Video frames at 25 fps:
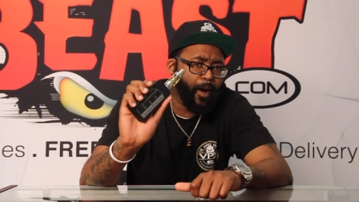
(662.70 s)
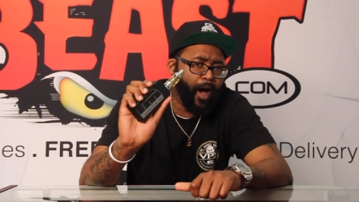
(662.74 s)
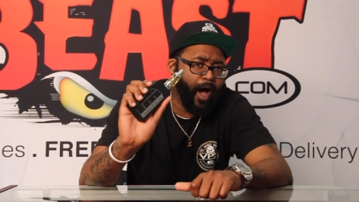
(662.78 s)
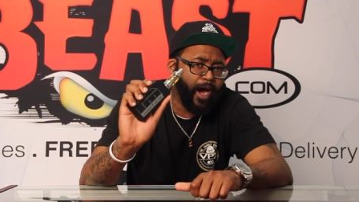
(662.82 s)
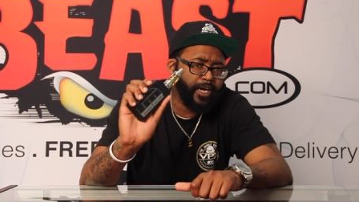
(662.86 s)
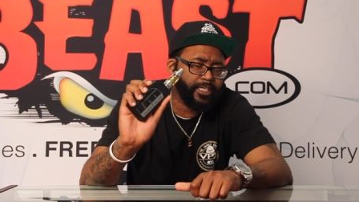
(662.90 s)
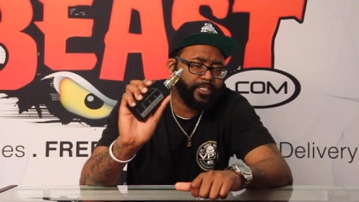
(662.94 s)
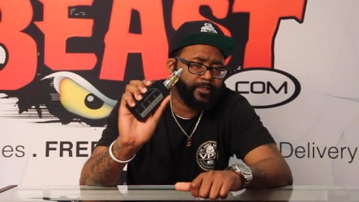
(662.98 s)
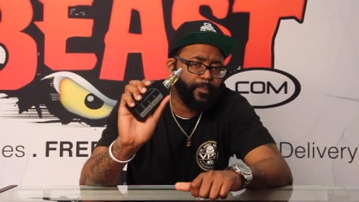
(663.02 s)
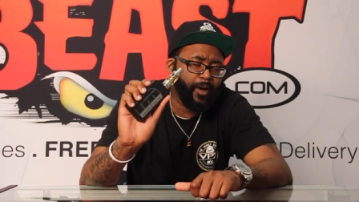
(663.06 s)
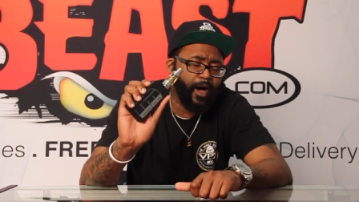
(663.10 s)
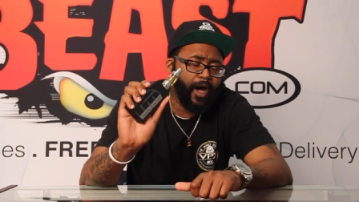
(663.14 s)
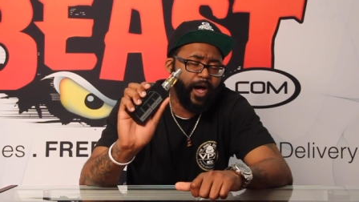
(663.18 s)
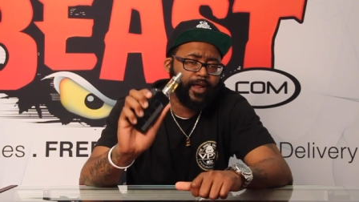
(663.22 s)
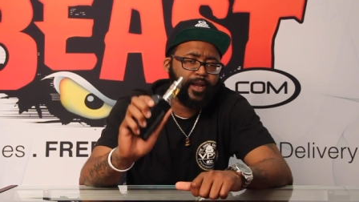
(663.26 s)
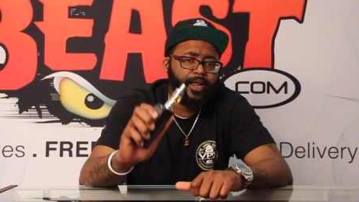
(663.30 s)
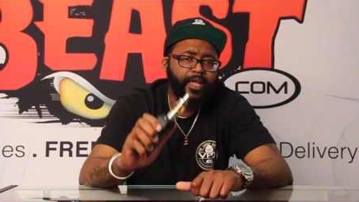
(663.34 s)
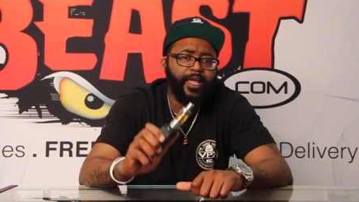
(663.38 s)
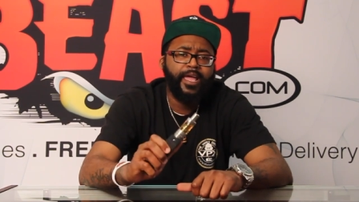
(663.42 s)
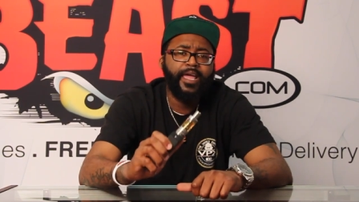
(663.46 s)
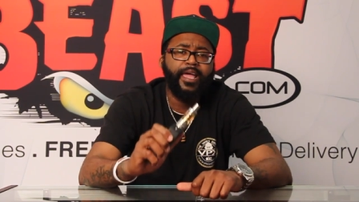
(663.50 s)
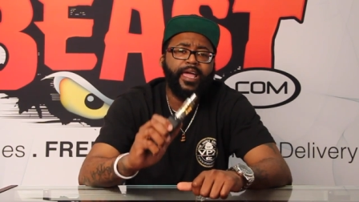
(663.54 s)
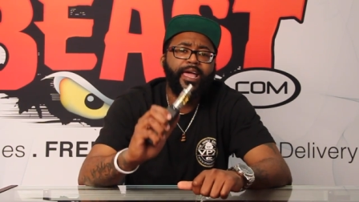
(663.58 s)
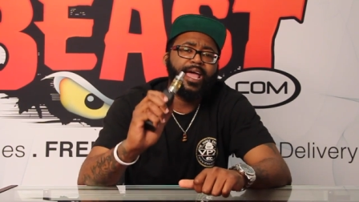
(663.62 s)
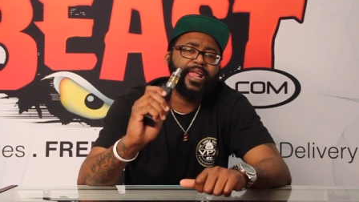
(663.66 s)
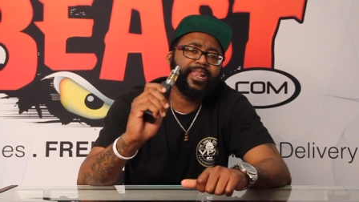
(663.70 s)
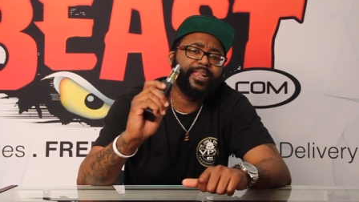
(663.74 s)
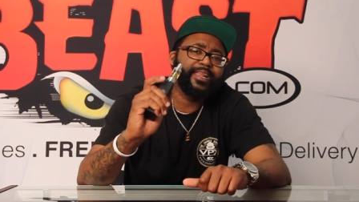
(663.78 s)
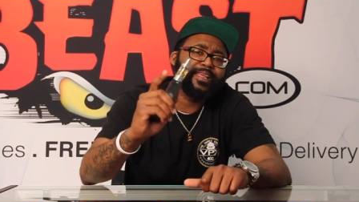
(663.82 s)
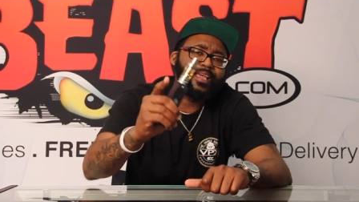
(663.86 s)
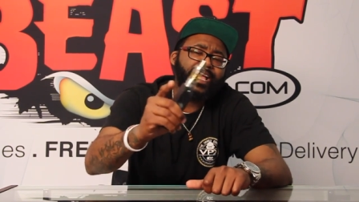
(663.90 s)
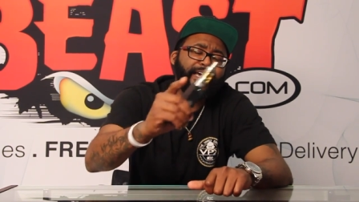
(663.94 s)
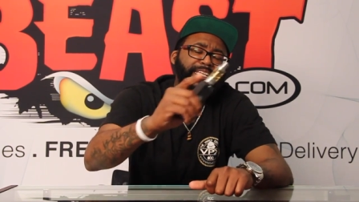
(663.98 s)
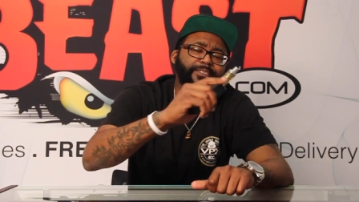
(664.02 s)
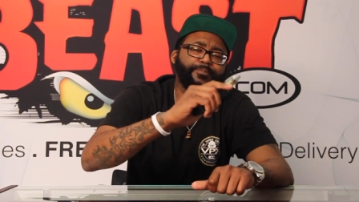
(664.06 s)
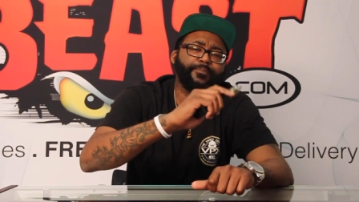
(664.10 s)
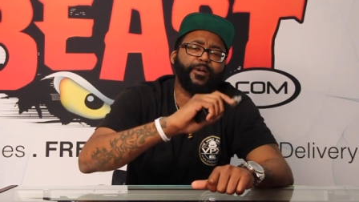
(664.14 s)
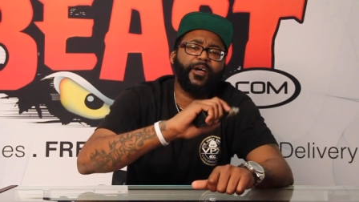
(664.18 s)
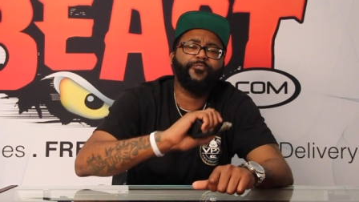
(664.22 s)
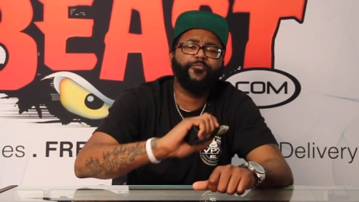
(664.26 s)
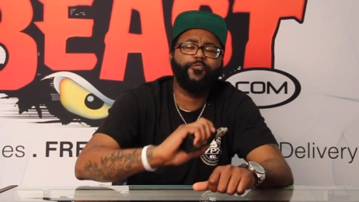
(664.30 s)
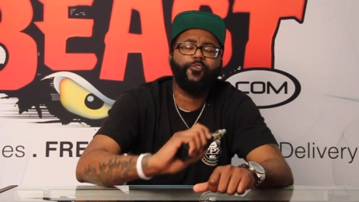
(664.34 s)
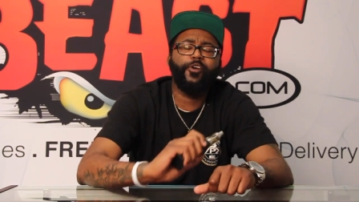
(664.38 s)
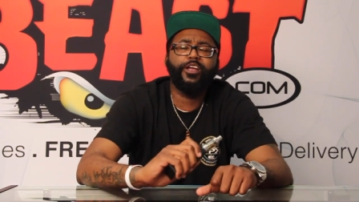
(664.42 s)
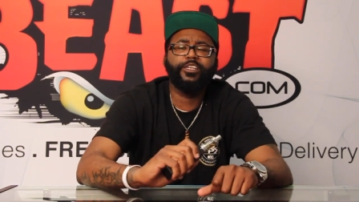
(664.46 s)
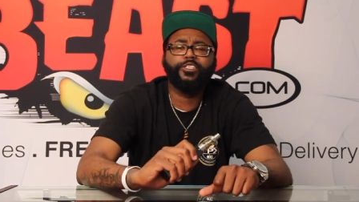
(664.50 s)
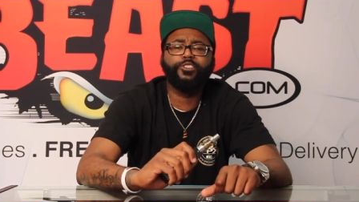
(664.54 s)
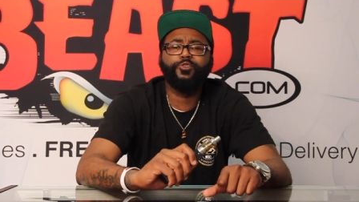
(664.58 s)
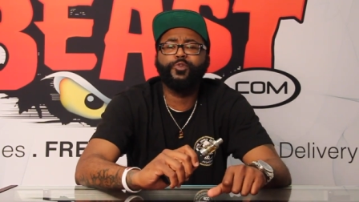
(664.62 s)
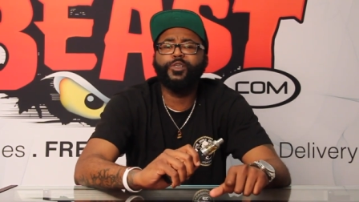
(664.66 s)
box mod. And yes, my
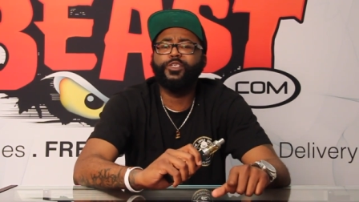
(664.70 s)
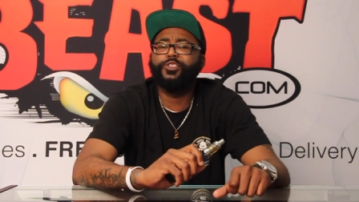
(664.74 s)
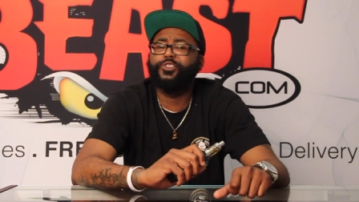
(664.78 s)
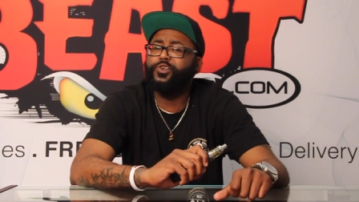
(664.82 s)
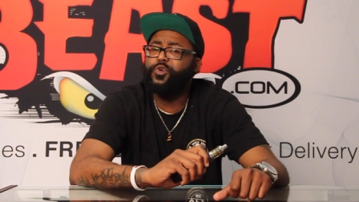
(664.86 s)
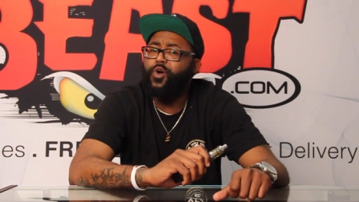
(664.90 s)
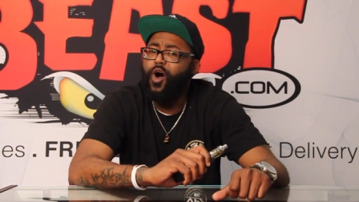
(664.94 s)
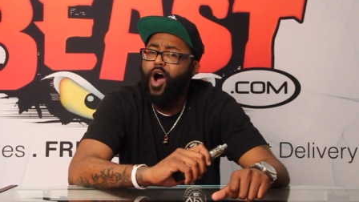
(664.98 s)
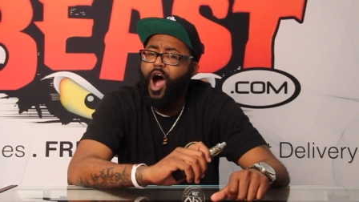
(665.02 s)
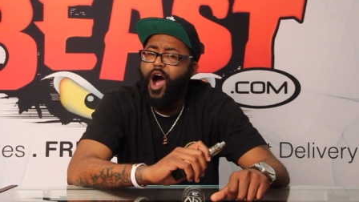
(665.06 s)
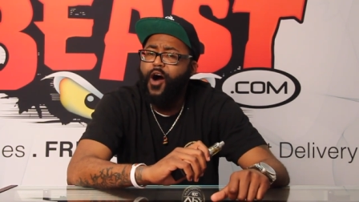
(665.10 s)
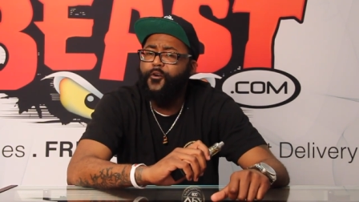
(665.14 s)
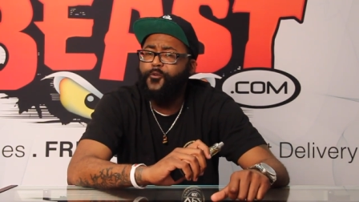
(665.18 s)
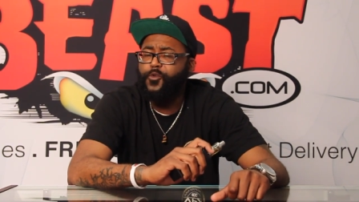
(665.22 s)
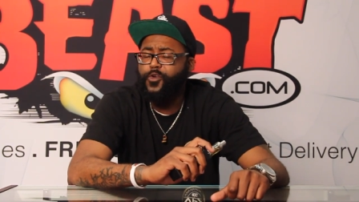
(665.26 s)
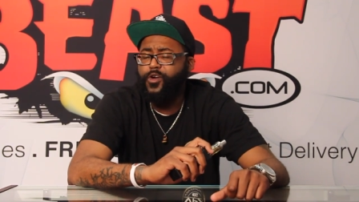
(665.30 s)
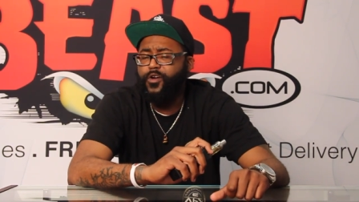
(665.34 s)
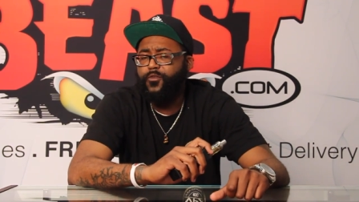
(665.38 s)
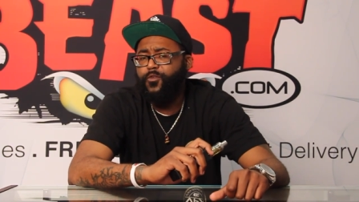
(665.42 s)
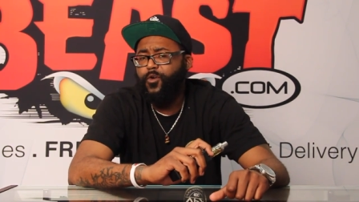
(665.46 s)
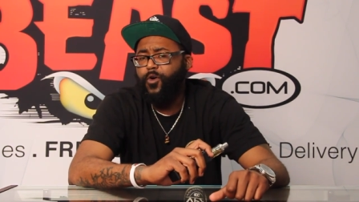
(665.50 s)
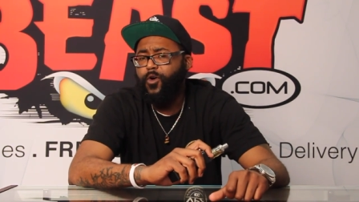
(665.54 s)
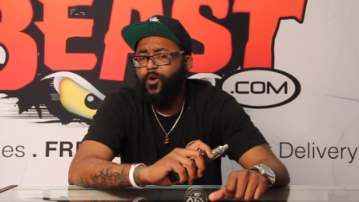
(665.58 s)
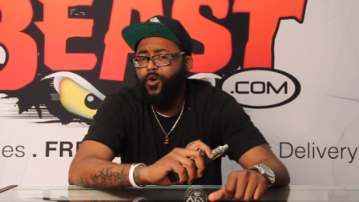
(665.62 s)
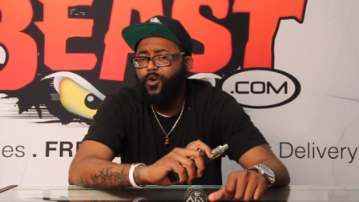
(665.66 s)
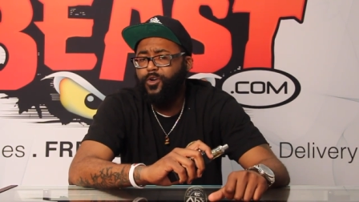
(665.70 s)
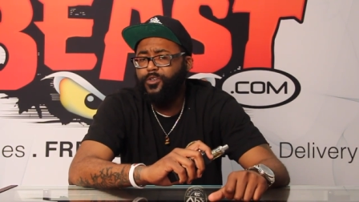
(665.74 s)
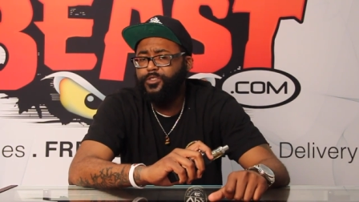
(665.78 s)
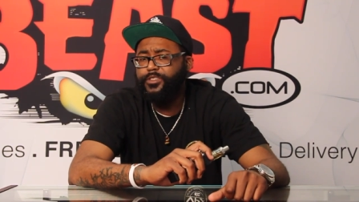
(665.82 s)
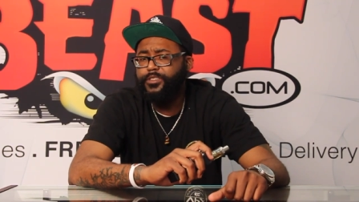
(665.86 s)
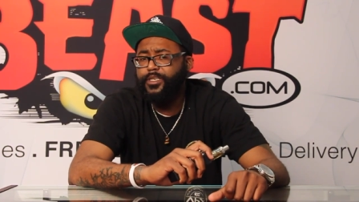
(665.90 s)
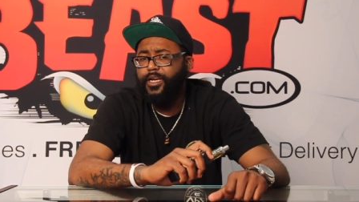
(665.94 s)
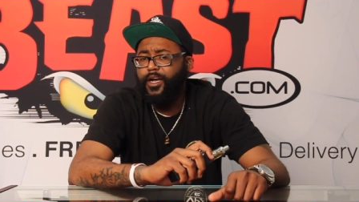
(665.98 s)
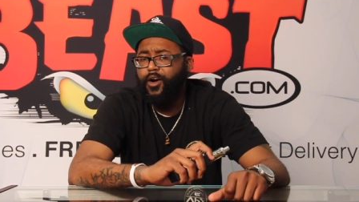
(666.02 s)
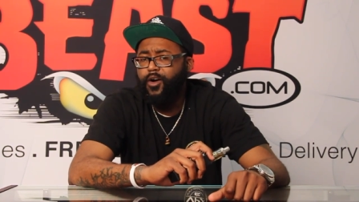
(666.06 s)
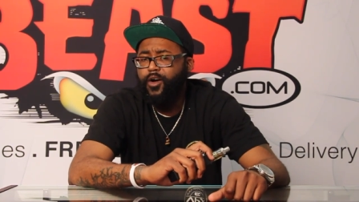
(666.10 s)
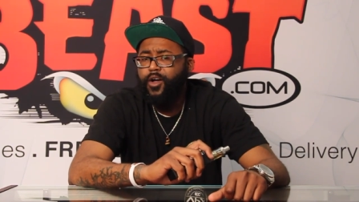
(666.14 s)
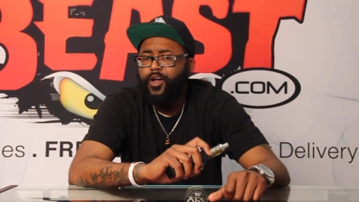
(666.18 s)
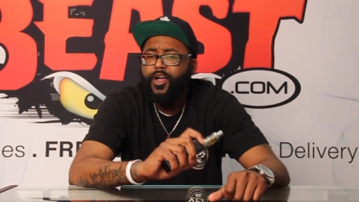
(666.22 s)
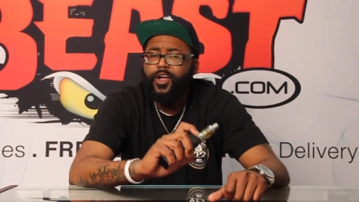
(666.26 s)
friends, we do offer it for wholesale.